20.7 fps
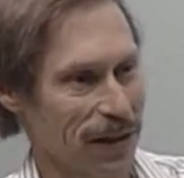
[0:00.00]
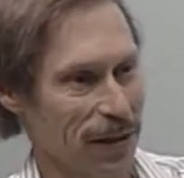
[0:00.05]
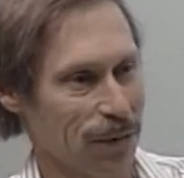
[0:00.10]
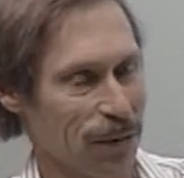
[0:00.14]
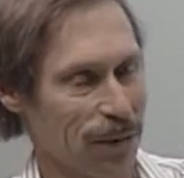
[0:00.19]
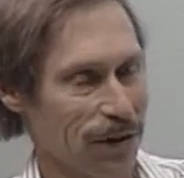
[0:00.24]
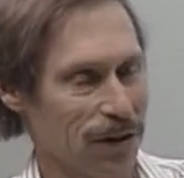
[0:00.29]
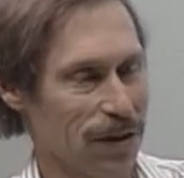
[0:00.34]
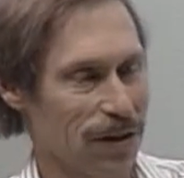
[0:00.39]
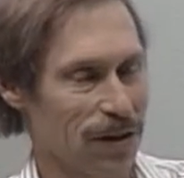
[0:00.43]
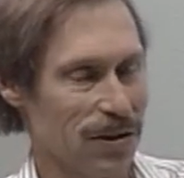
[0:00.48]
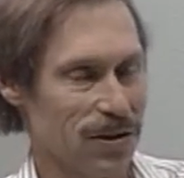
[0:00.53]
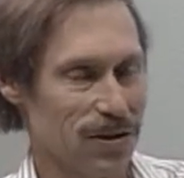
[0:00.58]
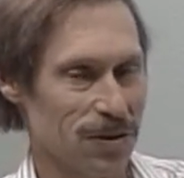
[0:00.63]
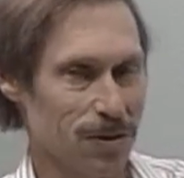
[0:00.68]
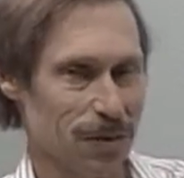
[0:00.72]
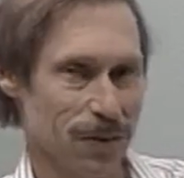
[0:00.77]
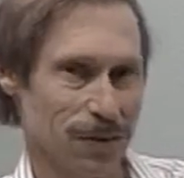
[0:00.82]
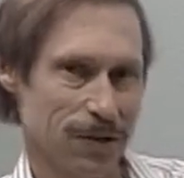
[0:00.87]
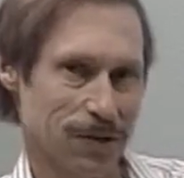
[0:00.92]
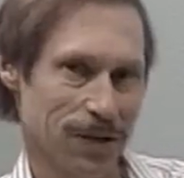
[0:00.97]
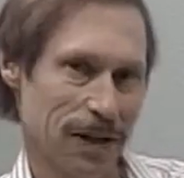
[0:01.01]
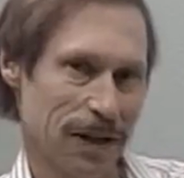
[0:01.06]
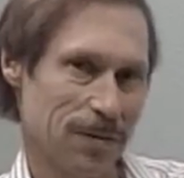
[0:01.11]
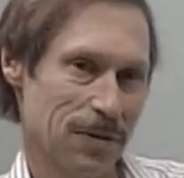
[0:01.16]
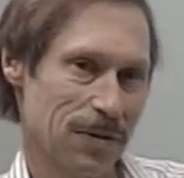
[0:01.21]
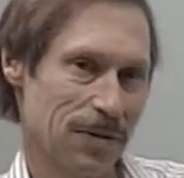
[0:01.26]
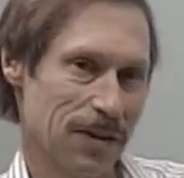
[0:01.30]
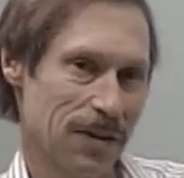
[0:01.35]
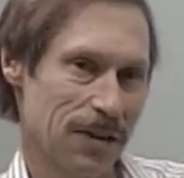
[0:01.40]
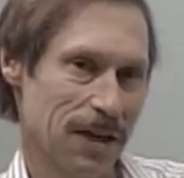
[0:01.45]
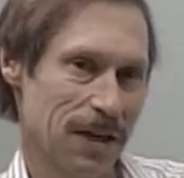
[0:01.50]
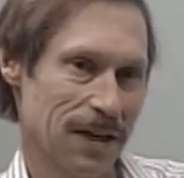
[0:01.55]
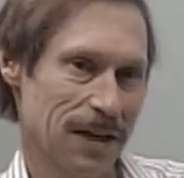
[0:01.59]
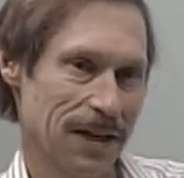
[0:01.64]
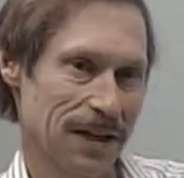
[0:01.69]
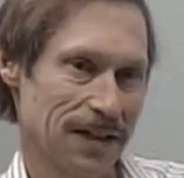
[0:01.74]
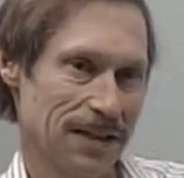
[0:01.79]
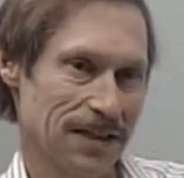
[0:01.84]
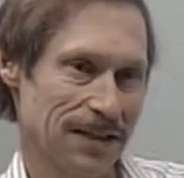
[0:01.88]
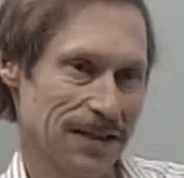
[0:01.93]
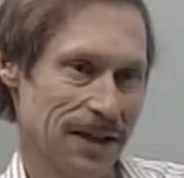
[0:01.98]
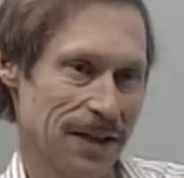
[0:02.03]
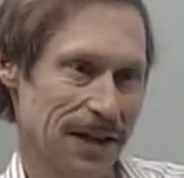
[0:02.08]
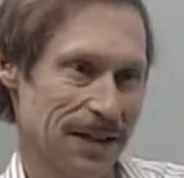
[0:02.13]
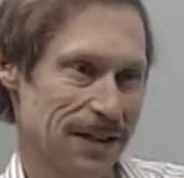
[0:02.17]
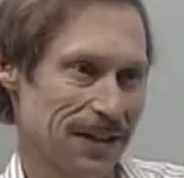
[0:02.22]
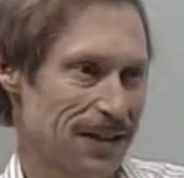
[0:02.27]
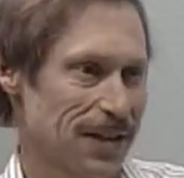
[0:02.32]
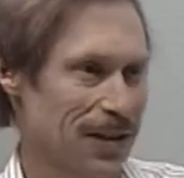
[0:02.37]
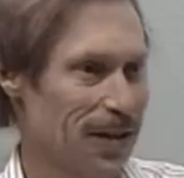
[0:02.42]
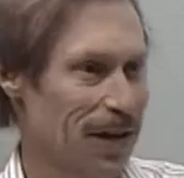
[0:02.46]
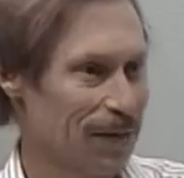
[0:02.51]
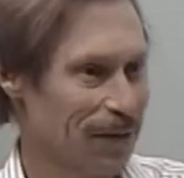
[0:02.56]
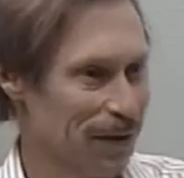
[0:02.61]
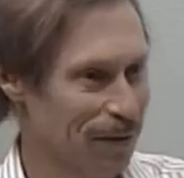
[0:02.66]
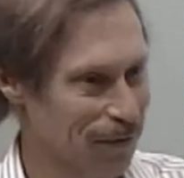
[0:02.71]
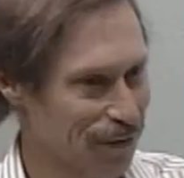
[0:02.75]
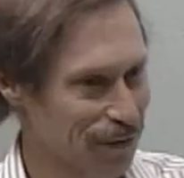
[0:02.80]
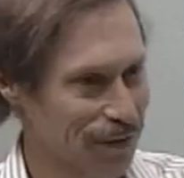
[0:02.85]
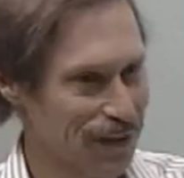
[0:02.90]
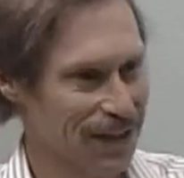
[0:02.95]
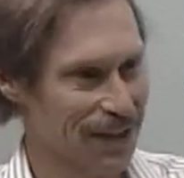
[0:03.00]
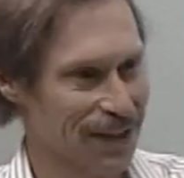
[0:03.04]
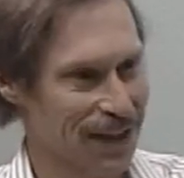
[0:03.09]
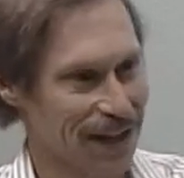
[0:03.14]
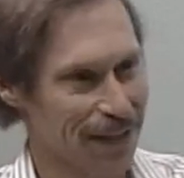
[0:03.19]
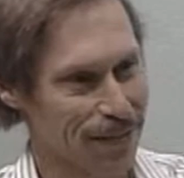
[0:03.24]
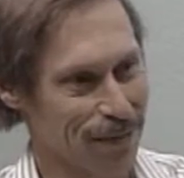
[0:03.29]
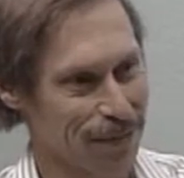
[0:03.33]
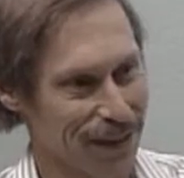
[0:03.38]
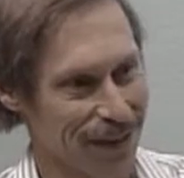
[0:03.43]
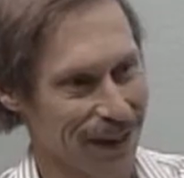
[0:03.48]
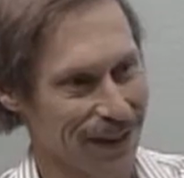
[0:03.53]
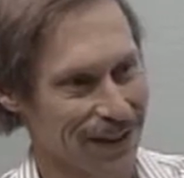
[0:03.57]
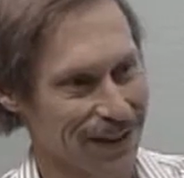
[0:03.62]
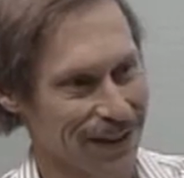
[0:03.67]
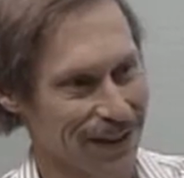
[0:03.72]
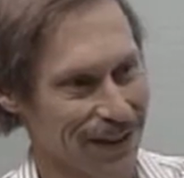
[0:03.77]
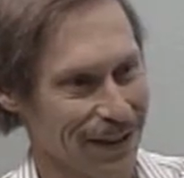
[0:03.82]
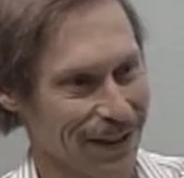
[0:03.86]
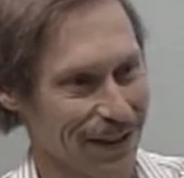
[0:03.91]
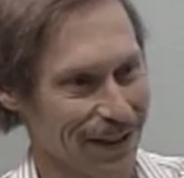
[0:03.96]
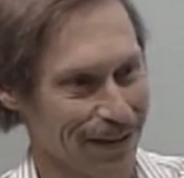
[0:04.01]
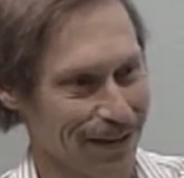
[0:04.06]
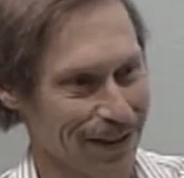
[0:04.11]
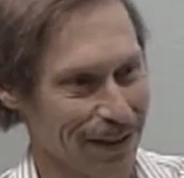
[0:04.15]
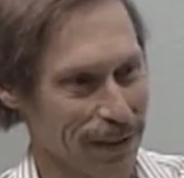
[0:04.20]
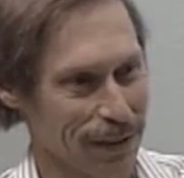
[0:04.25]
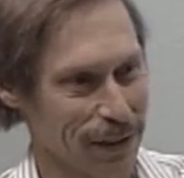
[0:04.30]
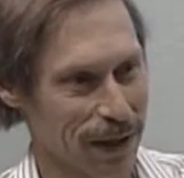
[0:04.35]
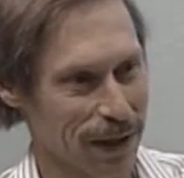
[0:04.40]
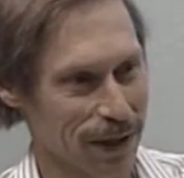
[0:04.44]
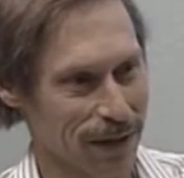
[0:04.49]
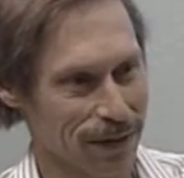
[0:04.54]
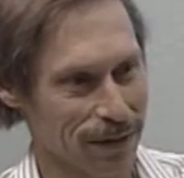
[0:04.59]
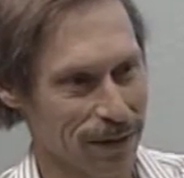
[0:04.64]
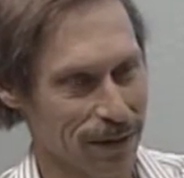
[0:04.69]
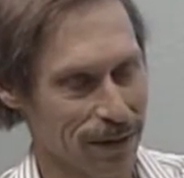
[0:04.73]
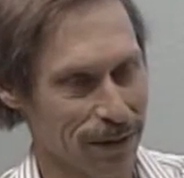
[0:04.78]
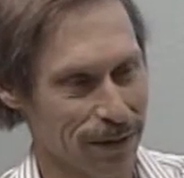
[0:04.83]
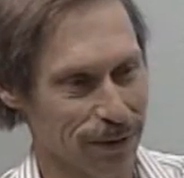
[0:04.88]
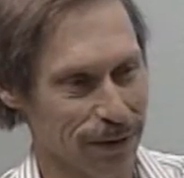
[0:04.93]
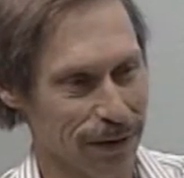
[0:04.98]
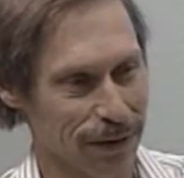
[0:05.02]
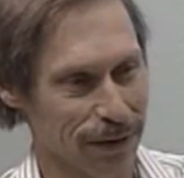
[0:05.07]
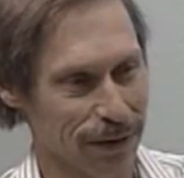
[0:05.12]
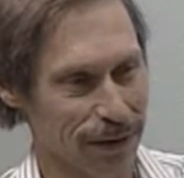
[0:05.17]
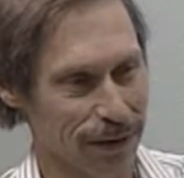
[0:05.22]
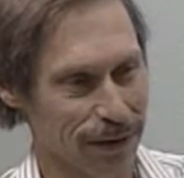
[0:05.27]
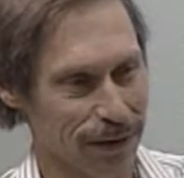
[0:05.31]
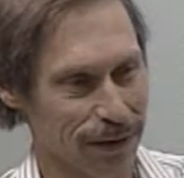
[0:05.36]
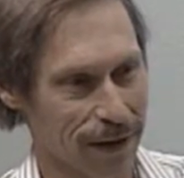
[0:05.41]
I worked there as a programmer, and then I decided, I'm going to finish that PhD, and went back to school there.